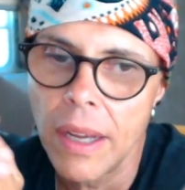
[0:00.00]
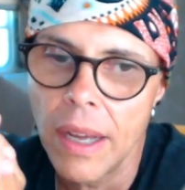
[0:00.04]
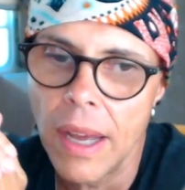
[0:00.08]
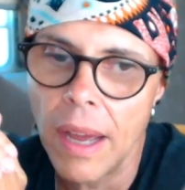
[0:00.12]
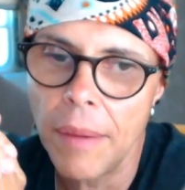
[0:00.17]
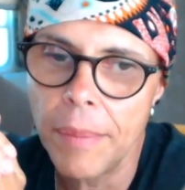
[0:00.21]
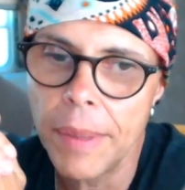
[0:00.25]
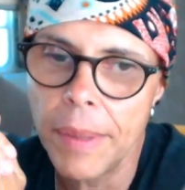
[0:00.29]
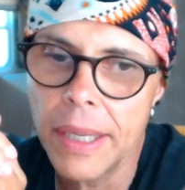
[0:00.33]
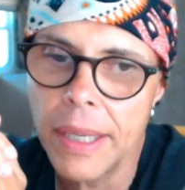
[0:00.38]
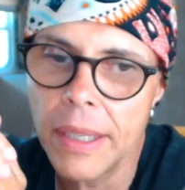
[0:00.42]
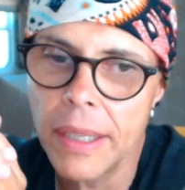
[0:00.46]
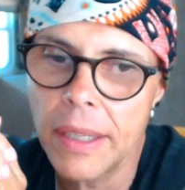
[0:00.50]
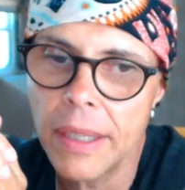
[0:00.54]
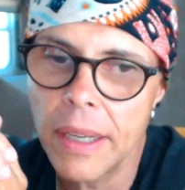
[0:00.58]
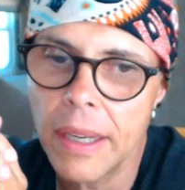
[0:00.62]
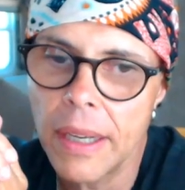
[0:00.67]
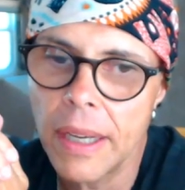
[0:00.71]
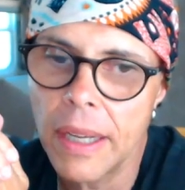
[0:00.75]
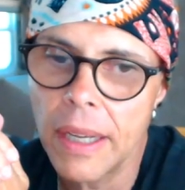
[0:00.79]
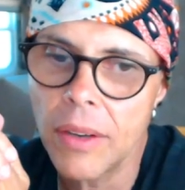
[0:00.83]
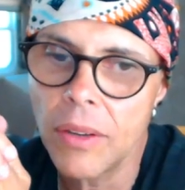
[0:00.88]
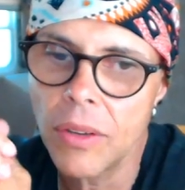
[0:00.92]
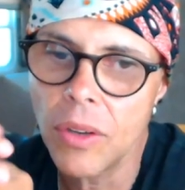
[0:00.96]
I mean,
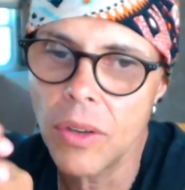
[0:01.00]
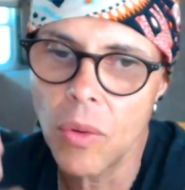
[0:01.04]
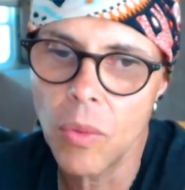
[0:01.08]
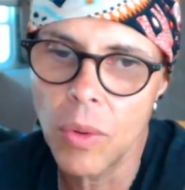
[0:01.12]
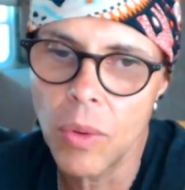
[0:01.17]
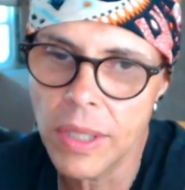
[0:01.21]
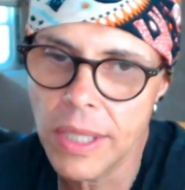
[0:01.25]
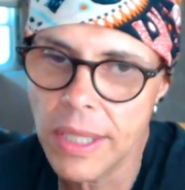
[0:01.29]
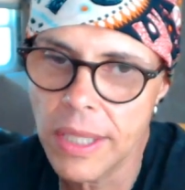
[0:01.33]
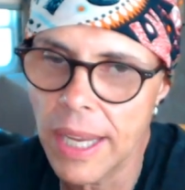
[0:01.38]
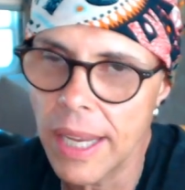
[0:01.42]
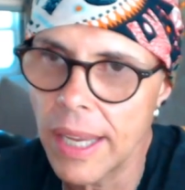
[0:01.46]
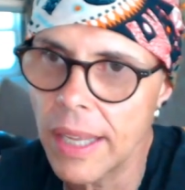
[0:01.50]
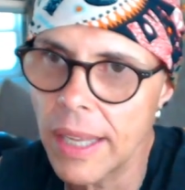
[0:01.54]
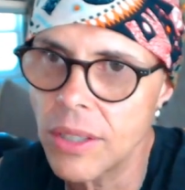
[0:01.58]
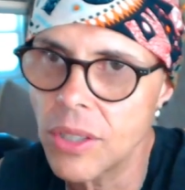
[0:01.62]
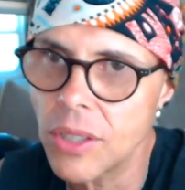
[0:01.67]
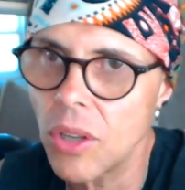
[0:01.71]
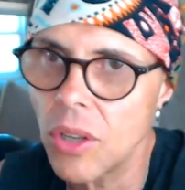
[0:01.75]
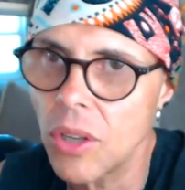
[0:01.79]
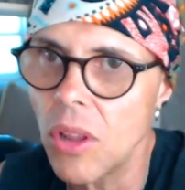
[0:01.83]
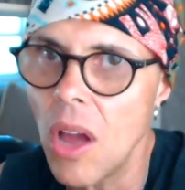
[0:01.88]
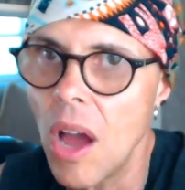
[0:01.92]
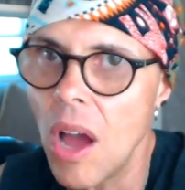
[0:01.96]
I don't know what's taking
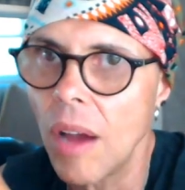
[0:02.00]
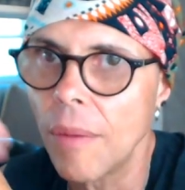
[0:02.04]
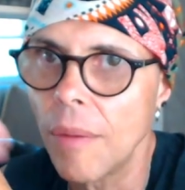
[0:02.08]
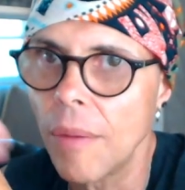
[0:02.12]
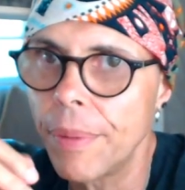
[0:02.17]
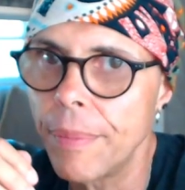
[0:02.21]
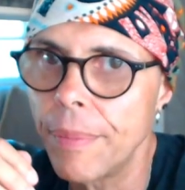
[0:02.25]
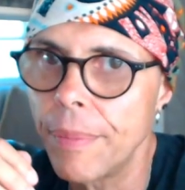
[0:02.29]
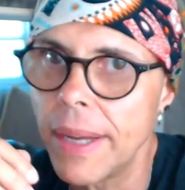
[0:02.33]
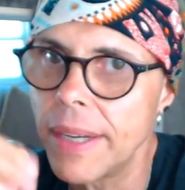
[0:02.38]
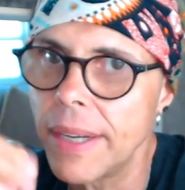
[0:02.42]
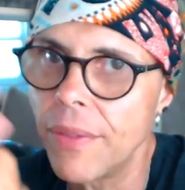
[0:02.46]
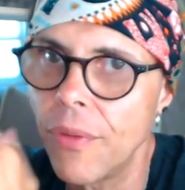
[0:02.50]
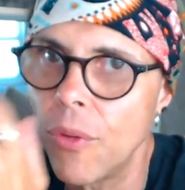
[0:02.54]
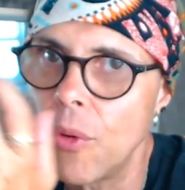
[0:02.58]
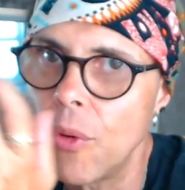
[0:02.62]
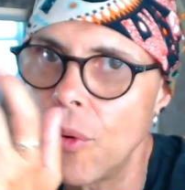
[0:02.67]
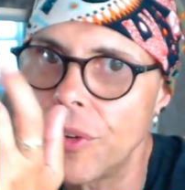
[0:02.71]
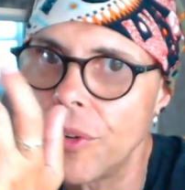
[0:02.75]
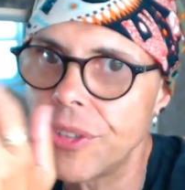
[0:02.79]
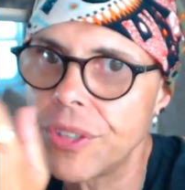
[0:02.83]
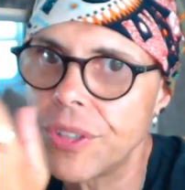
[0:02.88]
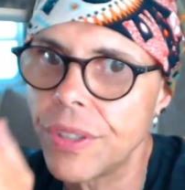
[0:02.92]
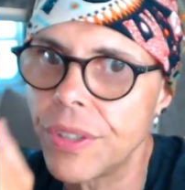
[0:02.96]
so long, but my
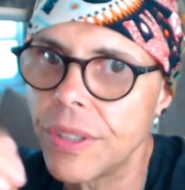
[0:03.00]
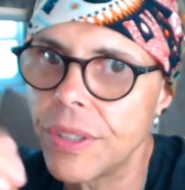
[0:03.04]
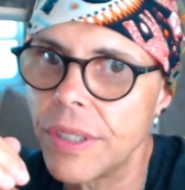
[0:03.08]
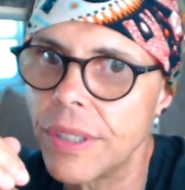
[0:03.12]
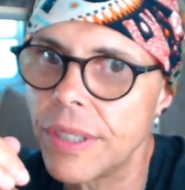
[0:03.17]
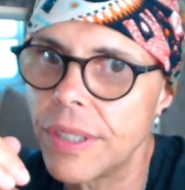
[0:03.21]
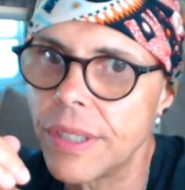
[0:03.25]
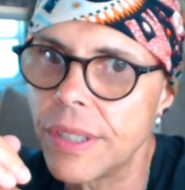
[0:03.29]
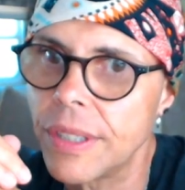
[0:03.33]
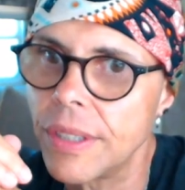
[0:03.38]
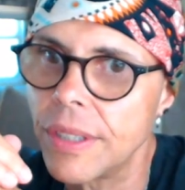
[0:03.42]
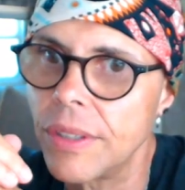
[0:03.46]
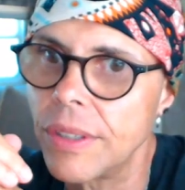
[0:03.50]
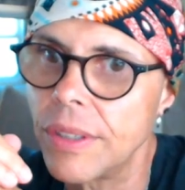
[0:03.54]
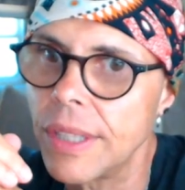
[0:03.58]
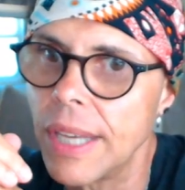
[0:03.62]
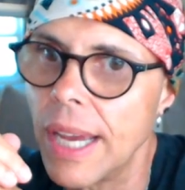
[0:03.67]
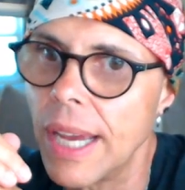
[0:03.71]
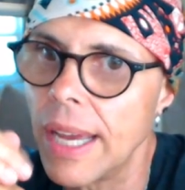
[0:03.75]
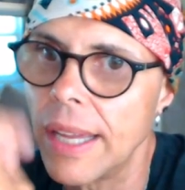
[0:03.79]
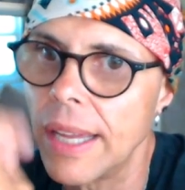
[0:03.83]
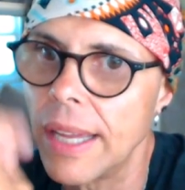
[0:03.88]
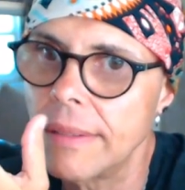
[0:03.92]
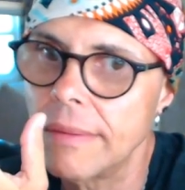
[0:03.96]
divorce is still
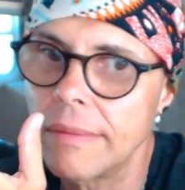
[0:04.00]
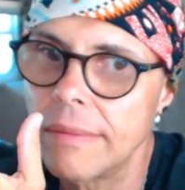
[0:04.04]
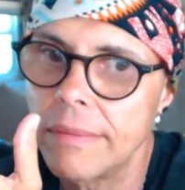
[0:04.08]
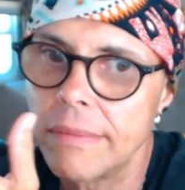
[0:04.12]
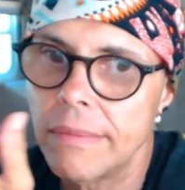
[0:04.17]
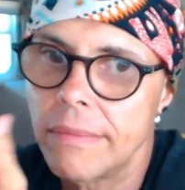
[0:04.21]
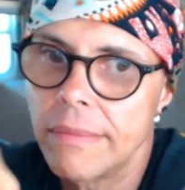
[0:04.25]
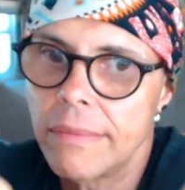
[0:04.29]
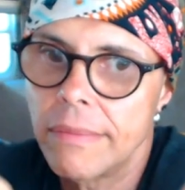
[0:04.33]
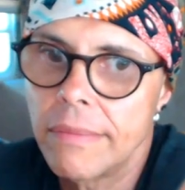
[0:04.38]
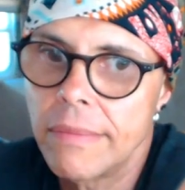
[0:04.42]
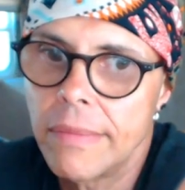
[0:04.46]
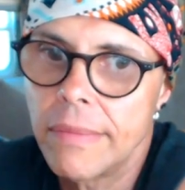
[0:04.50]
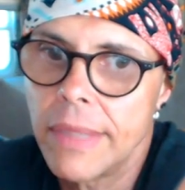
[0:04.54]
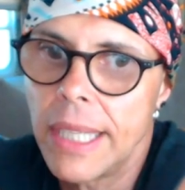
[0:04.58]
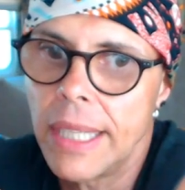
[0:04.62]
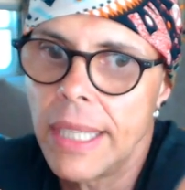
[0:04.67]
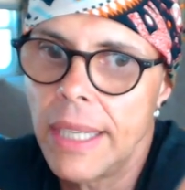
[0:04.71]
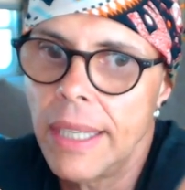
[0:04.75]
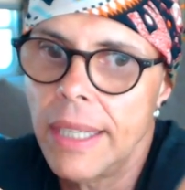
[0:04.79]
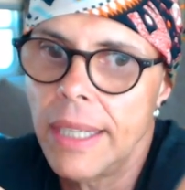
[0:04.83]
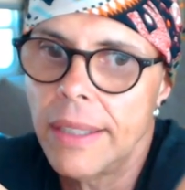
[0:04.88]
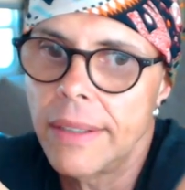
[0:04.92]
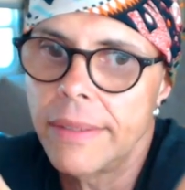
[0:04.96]
not, I
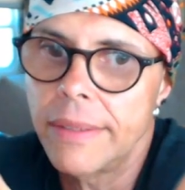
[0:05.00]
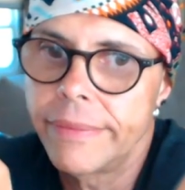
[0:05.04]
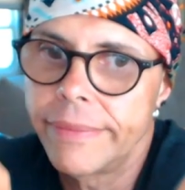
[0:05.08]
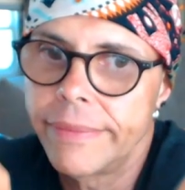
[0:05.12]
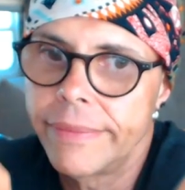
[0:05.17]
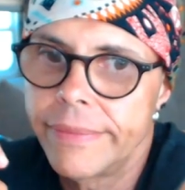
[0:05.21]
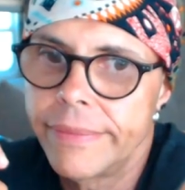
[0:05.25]
don't know.